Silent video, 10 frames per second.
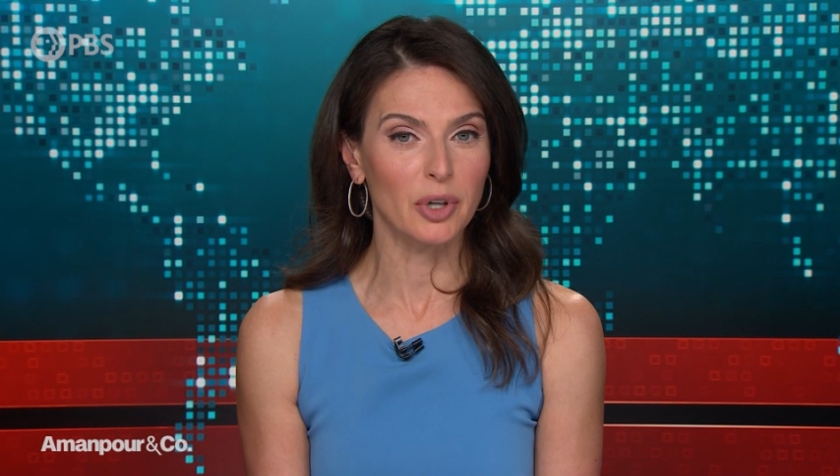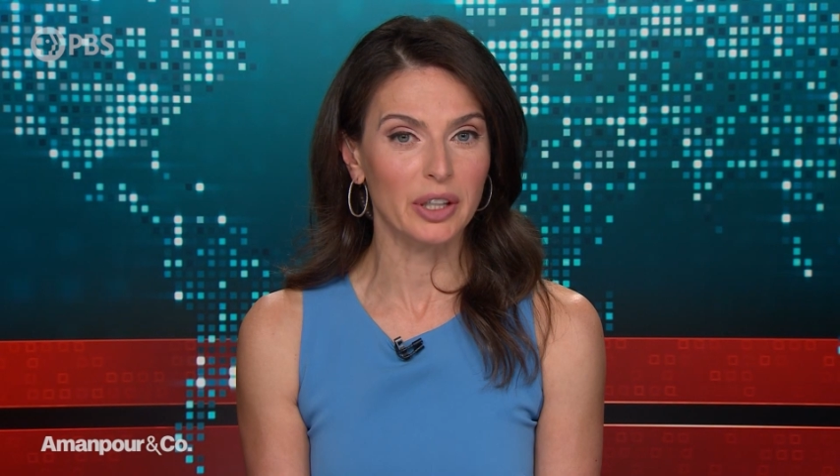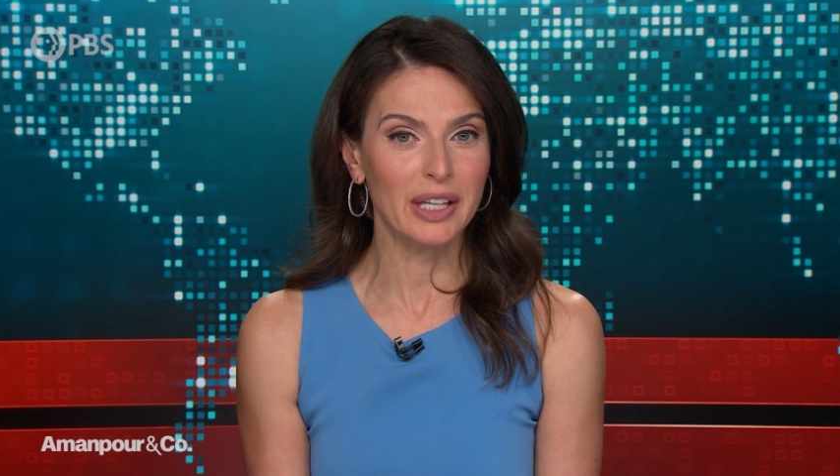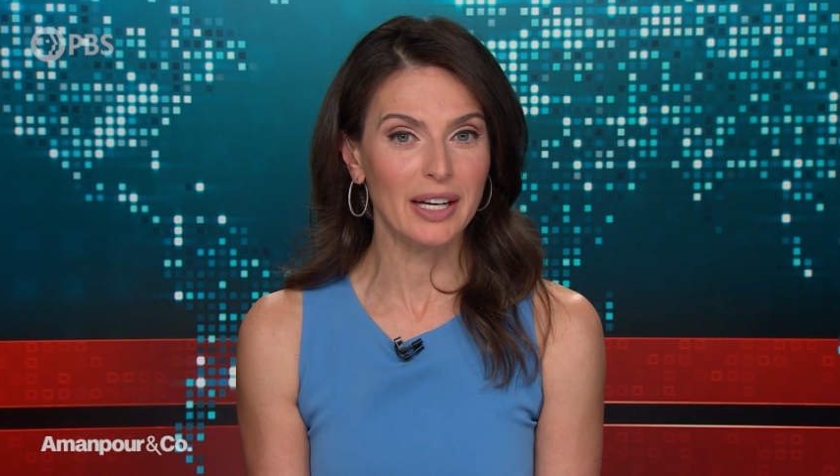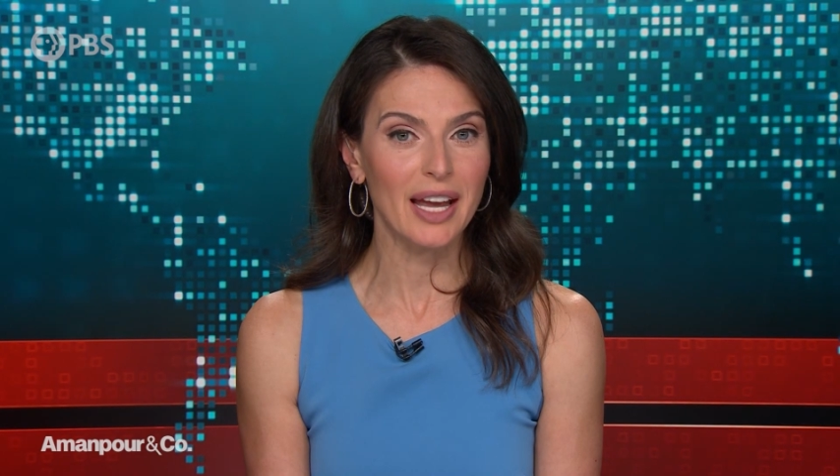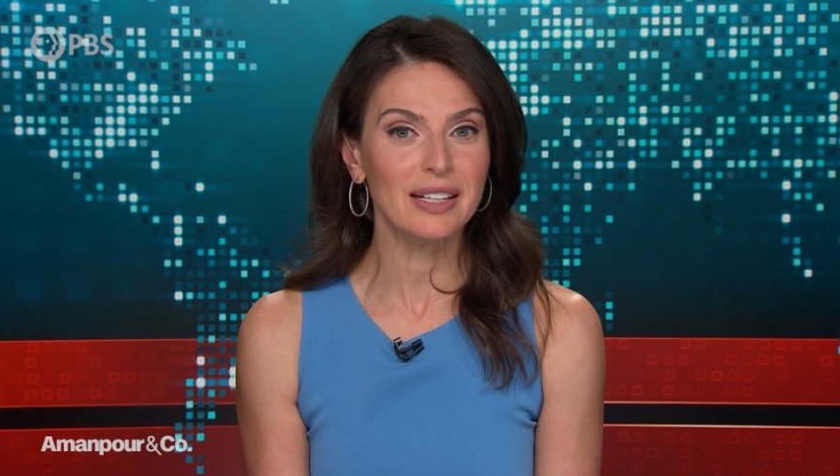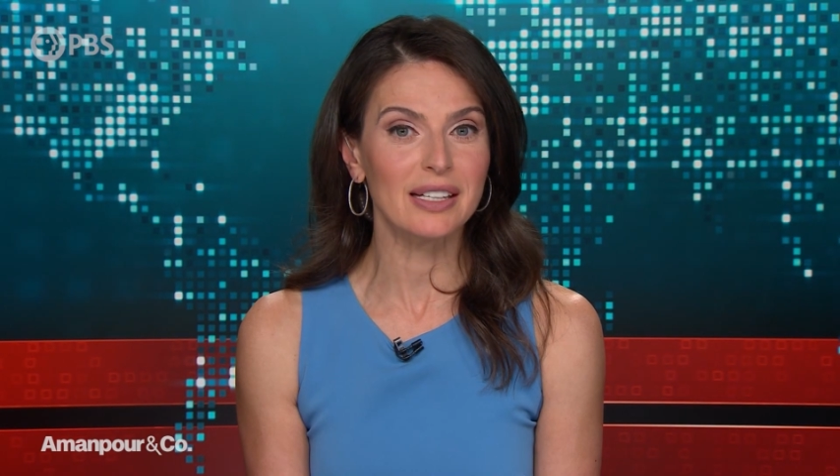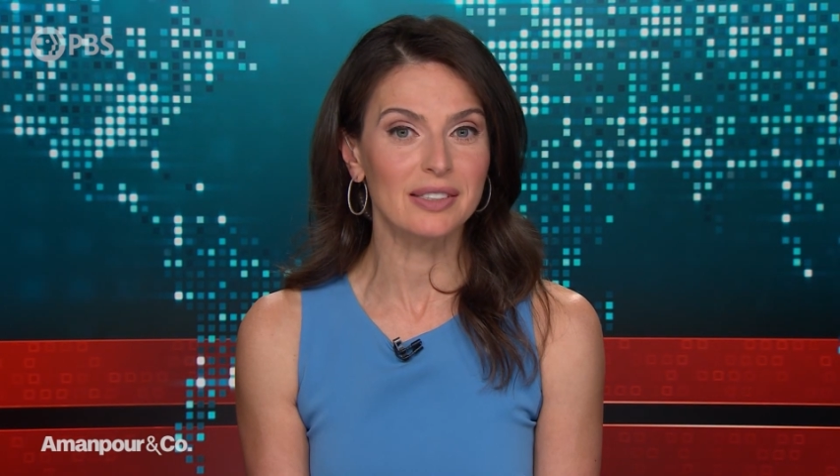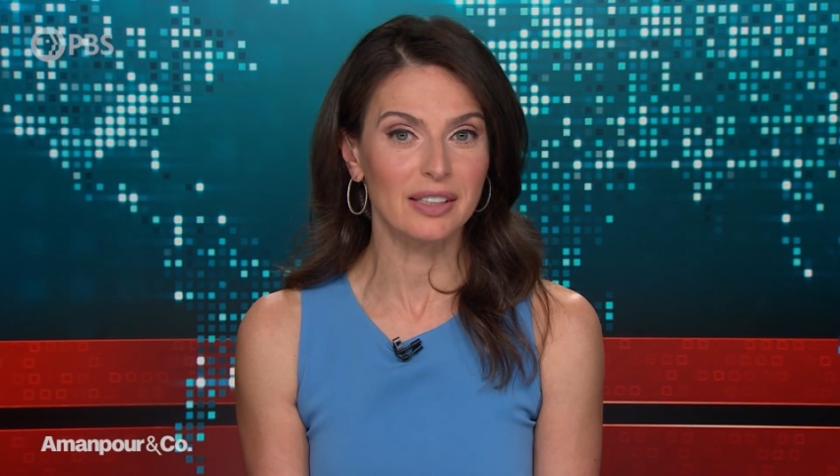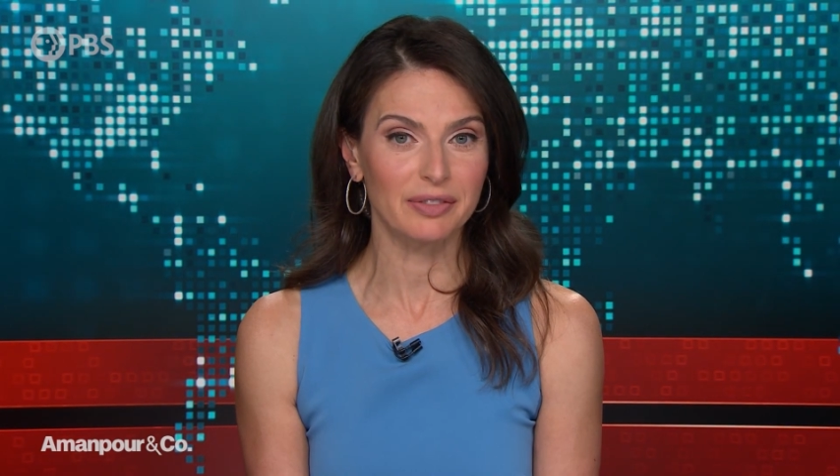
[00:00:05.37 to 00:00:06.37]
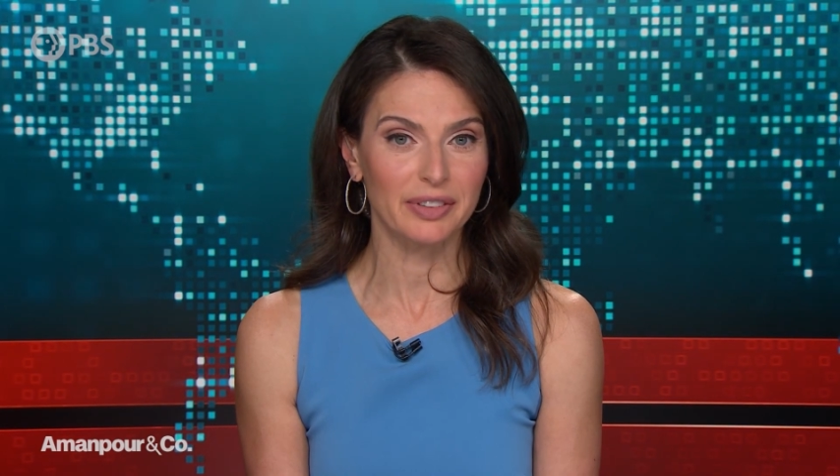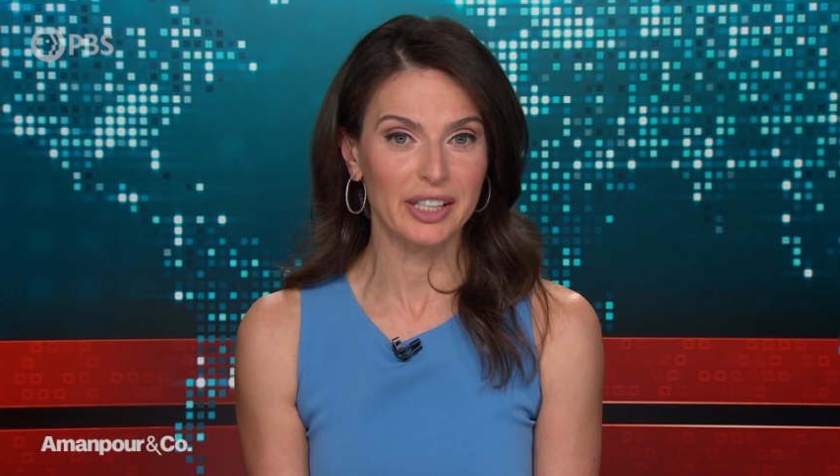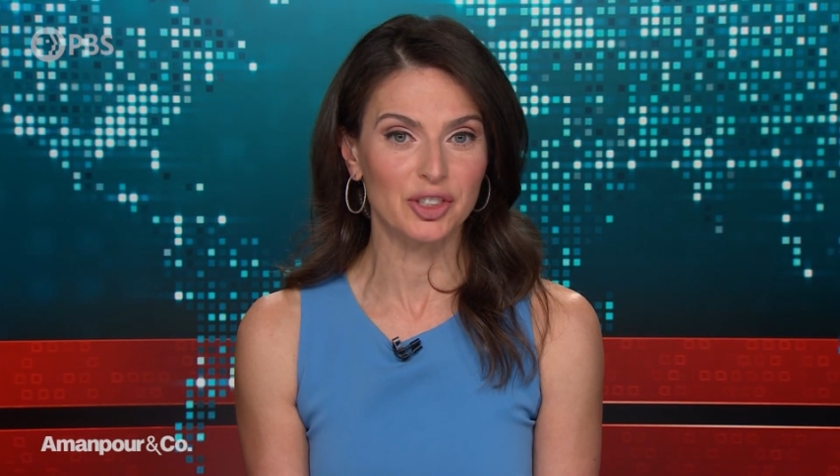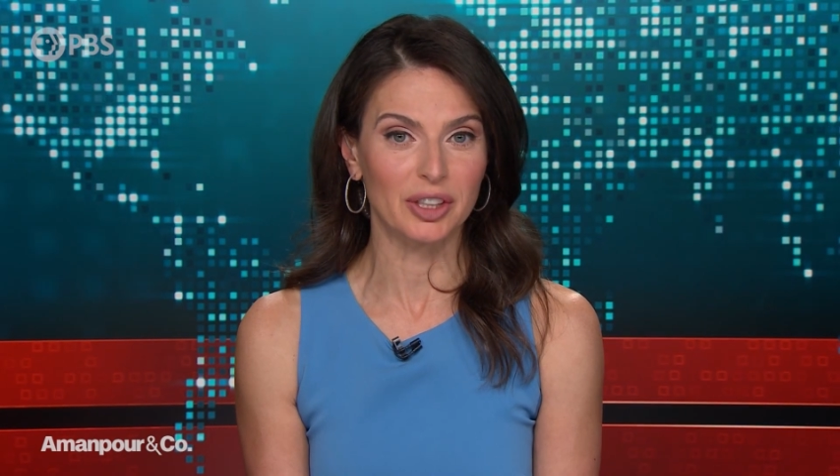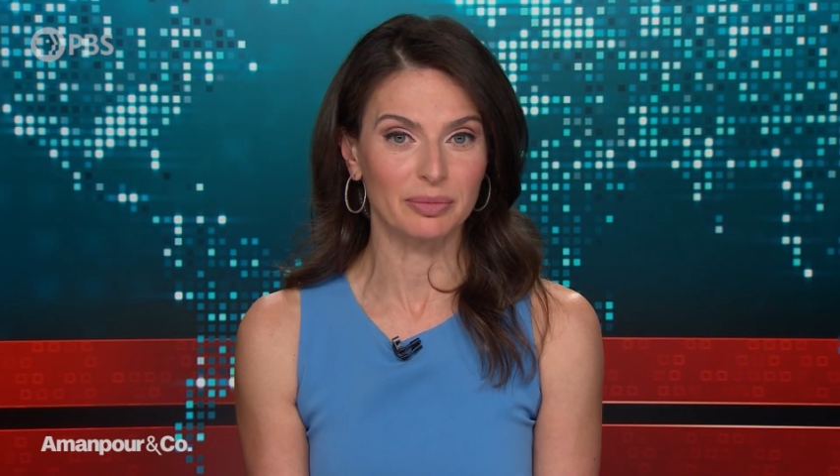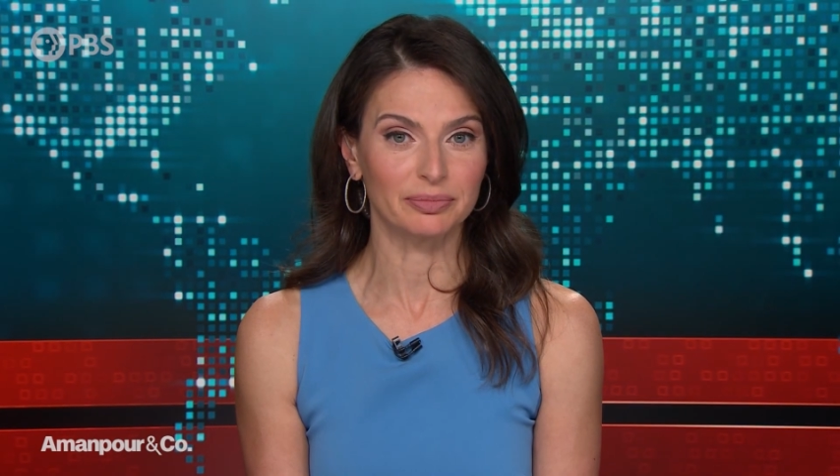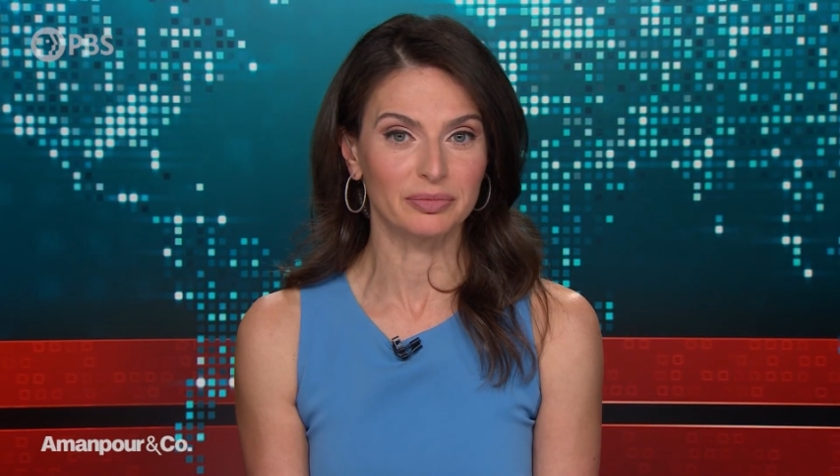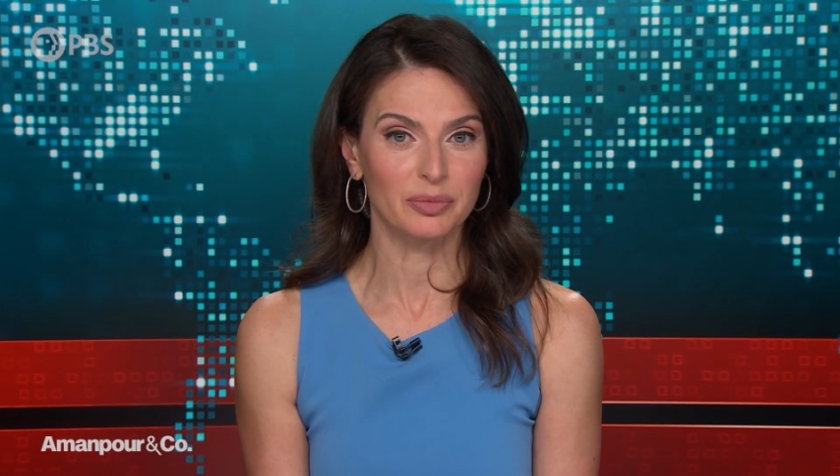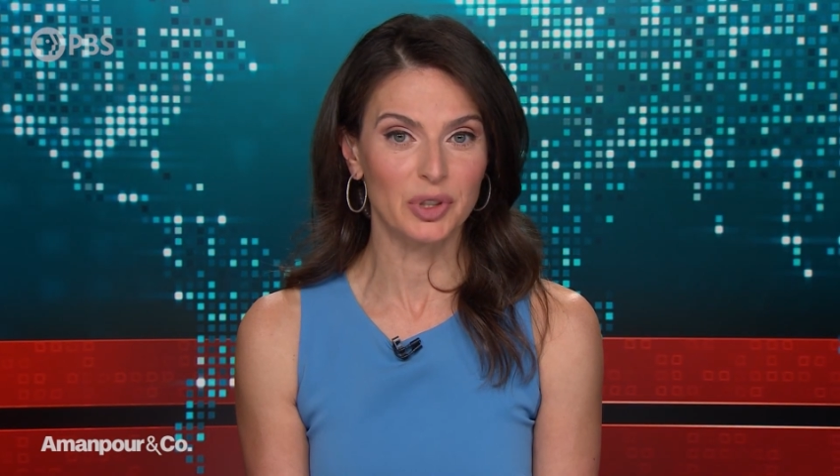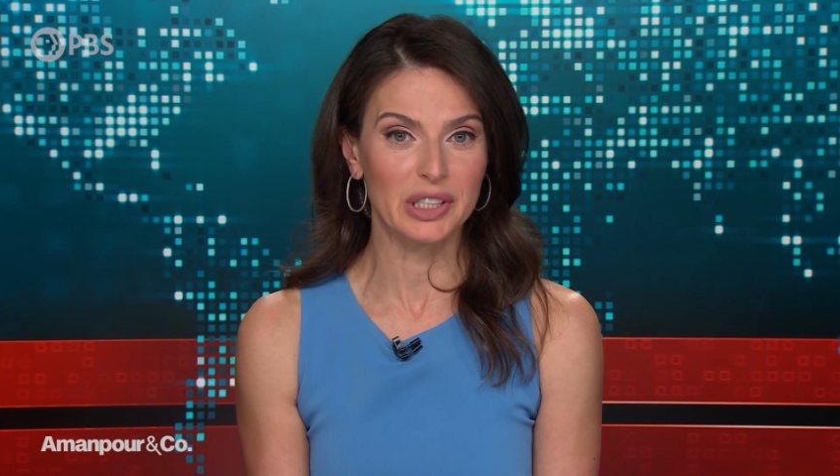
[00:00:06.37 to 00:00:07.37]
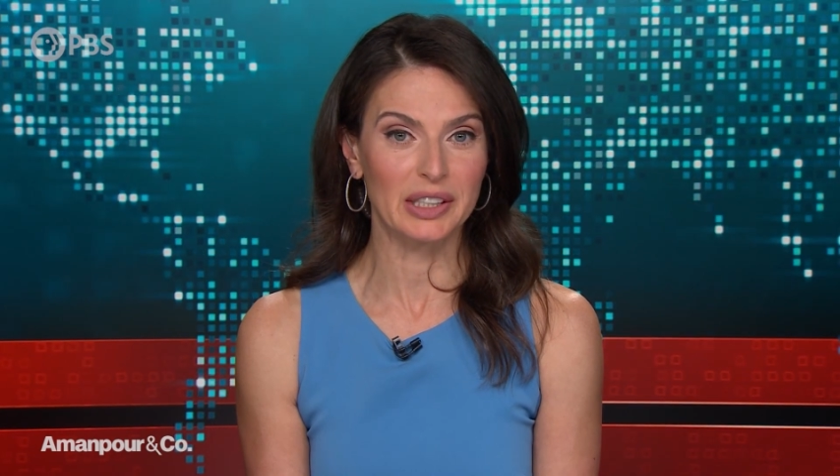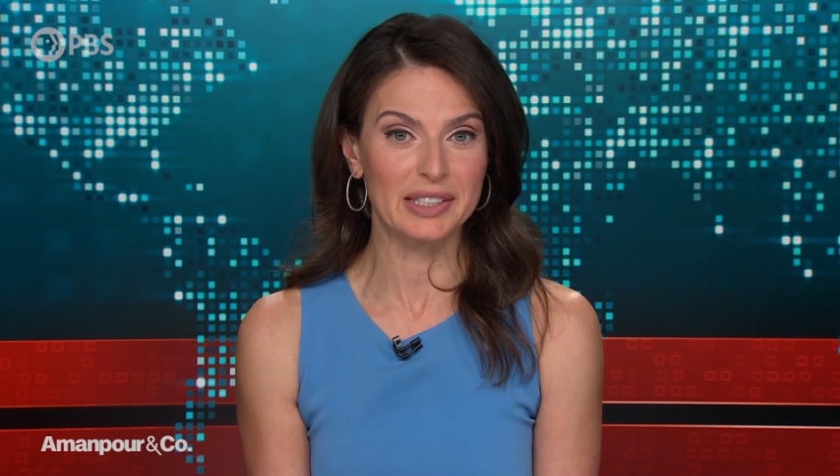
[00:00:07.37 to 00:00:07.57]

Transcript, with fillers: market and easing inflation. Priscilla